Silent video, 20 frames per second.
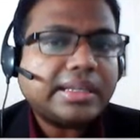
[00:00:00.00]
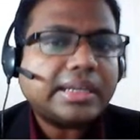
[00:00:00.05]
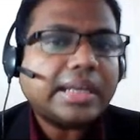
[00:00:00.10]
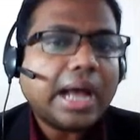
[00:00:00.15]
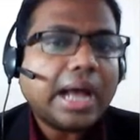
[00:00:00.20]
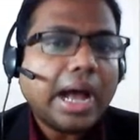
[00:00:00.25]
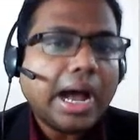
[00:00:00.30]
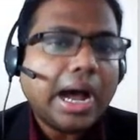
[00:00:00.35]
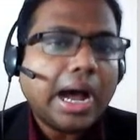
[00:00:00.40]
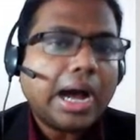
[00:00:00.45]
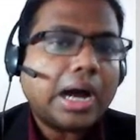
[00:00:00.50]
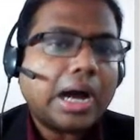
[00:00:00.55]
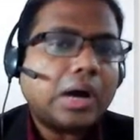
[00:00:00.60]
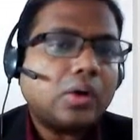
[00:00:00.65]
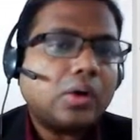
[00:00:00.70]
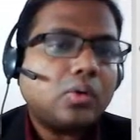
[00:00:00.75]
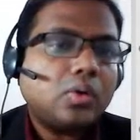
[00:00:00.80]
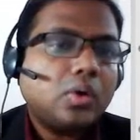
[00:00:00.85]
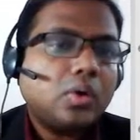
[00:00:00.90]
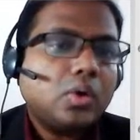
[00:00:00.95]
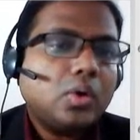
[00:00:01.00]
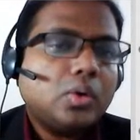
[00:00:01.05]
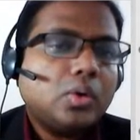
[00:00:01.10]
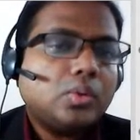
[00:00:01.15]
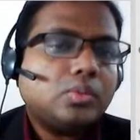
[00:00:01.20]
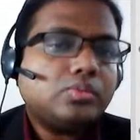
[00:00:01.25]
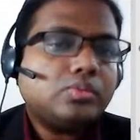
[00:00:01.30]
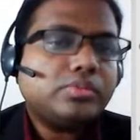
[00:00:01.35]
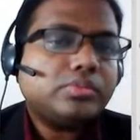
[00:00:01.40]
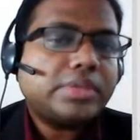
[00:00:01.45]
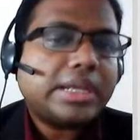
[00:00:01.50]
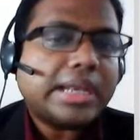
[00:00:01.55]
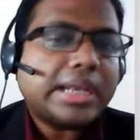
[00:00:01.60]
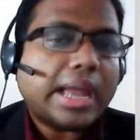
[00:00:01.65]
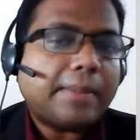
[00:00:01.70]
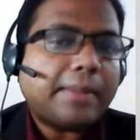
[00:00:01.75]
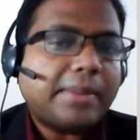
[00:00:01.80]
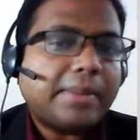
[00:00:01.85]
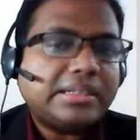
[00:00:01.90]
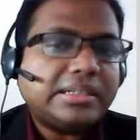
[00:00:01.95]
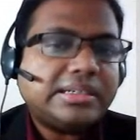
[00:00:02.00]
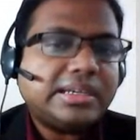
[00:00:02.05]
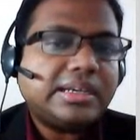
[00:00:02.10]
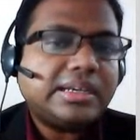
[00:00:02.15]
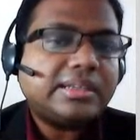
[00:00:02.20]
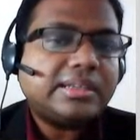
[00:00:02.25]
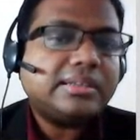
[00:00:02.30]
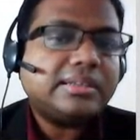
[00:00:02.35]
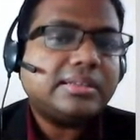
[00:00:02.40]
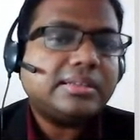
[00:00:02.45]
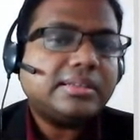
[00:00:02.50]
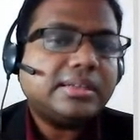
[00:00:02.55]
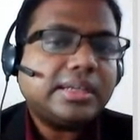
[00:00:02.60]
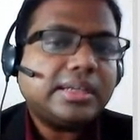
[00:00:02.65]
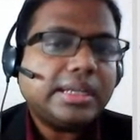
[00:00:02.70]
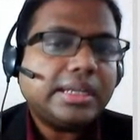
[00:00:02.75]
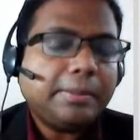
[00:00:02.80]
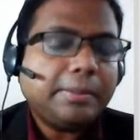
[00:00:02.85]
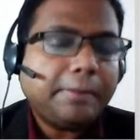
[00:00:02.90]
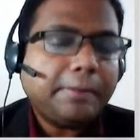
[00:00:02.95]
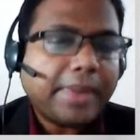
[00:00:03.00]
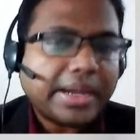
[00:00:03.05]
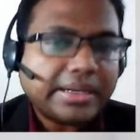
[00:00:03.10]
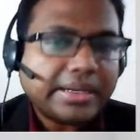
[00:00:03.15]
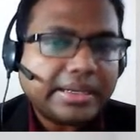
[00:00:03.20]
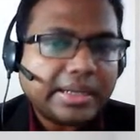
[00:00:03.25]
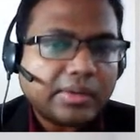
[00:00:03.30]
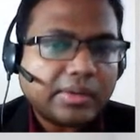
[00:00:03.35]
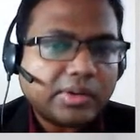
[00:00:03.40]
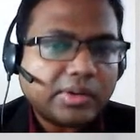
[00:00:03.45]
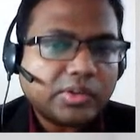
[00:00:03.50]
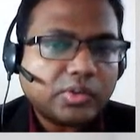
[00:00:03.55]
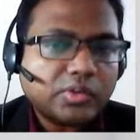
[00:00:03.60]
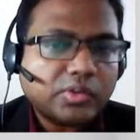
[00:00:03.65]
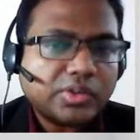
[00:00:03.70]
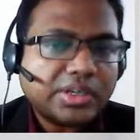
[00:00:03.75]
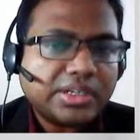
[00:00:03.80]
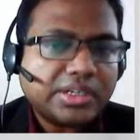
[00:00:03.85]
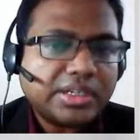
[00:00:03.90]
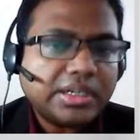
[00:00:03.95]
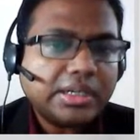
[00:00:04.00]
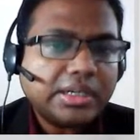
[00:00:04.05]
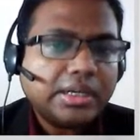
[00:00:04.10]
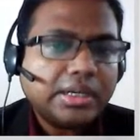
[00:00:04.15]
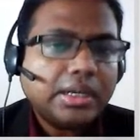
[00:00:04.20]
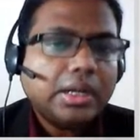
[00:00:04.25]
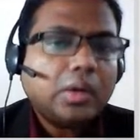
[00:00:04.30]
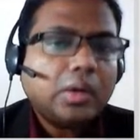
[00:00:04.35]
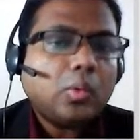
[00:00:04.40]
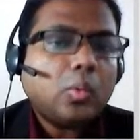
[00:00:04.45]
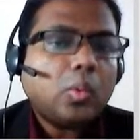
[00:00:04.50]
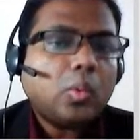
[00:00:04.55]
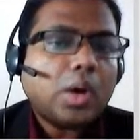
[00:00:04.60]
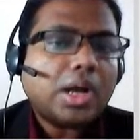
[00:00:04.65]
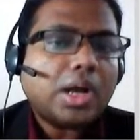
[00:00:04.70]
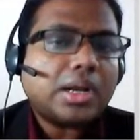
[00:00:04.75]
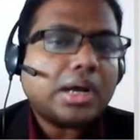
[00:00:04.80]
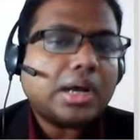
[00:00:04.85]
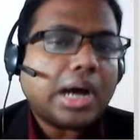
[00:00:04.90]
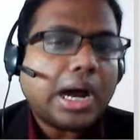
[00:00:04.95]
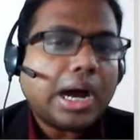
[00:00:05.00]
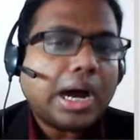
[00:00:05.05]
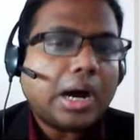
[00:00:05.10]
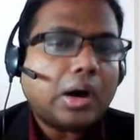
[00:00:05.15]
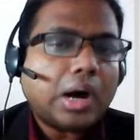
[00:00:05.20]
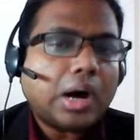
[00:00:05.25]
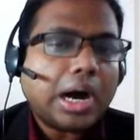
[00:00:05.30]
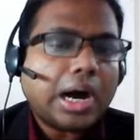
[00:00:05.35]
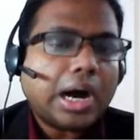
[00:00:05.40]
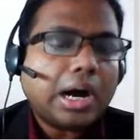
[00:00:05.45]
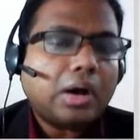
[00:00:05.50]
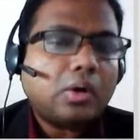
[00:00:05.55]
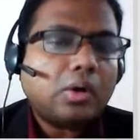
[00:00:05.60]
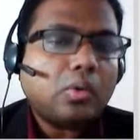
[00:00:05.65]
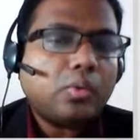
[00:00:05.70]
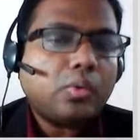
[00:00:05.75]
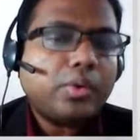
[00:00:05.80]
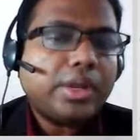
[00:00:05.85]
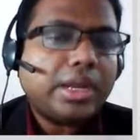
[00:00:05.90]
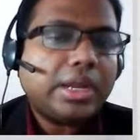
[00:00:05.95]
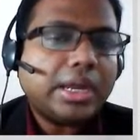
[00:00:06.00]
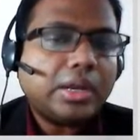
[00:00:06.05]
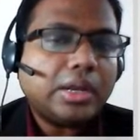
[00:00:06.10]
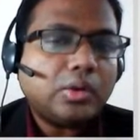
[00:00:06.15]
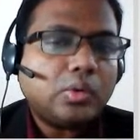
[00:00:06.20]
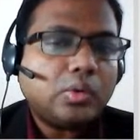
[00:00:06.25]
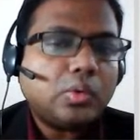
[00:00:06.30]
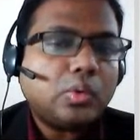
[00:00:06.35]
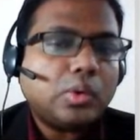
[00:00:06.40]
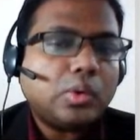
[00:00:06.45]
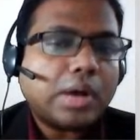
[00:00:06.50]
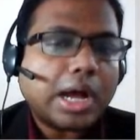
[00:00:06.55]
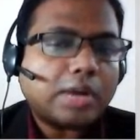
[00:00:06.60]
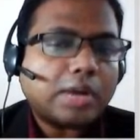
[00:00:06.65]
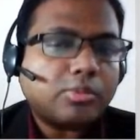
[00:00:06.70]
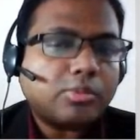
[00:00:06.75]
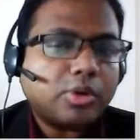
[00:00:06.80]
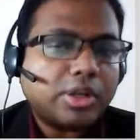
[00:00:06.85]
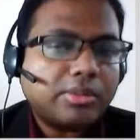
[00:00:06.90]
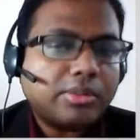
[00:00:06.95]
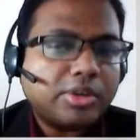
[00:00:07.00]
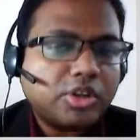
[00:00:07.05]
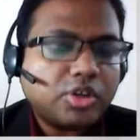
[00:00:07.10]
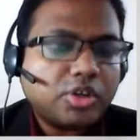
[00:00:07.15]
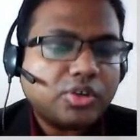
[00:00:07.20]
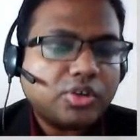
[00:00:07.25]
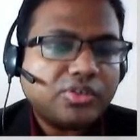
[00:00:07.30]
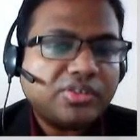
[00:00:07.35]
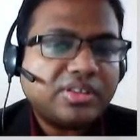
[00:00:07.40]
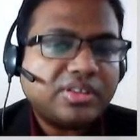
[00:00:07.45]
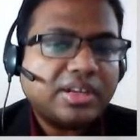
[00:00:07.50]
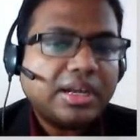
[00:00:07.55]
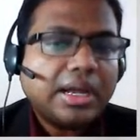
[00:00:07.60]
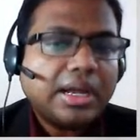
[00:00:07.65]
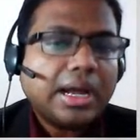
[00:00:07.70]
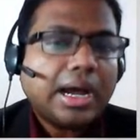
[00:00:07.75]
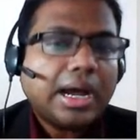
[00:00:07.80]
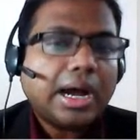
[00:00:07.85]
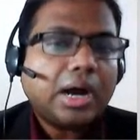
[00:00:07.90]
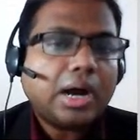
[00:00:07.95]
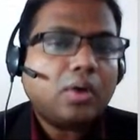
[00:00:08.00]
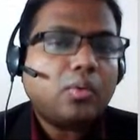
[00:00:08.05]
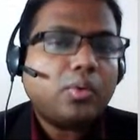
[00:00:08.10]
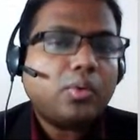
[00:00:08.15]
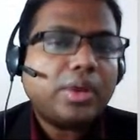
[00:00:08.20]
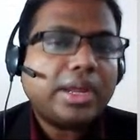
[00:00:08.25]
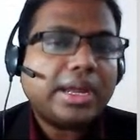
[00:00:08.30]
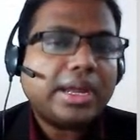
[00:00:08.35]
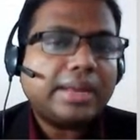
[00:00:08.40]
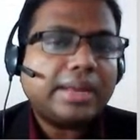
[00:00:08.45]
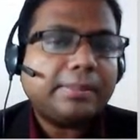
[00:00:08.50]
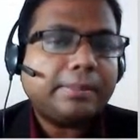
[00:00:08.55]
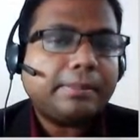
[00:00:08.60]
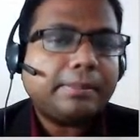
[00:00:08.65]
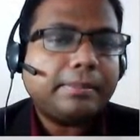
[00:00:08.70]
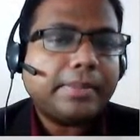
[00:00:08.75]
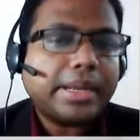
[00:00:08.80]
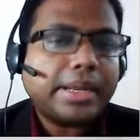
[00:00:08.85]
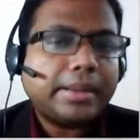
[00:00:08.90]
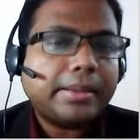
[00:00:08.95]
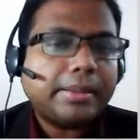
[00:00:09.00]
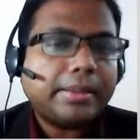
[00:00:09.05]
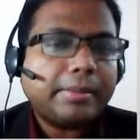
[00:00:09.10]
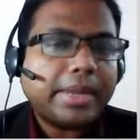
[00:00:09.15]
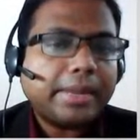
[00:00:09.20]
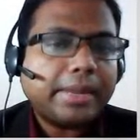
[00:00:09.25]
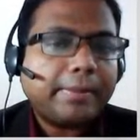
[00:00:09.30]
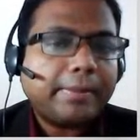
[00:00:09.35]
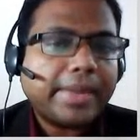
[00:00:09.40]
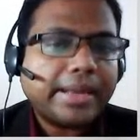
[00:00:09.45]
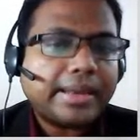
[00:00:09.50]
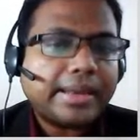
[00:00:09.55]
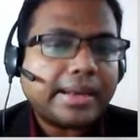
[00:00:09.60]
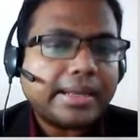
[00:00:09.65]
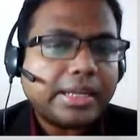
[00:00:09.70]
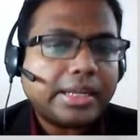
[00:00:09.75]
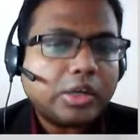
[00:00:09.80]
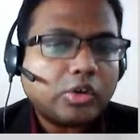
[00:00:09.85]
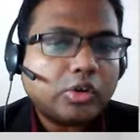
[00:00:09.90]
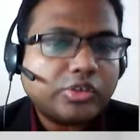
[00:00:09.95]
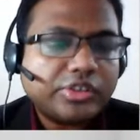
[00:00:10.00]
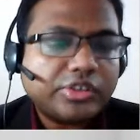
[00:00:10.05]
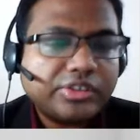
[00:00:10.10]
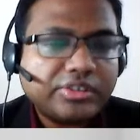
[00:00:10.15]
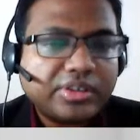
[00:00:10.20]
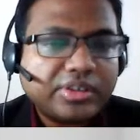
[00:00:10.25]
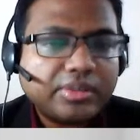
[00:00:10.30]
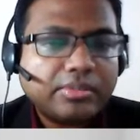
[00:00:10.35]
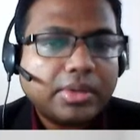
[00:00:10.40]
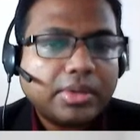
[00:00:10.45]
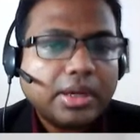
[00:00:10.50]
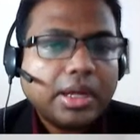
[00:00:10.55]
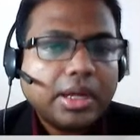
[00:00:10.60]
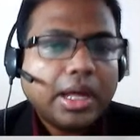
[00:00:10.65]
that how climate change impact in our society, what how we can do carbon emissions, how we can make better ecosystem,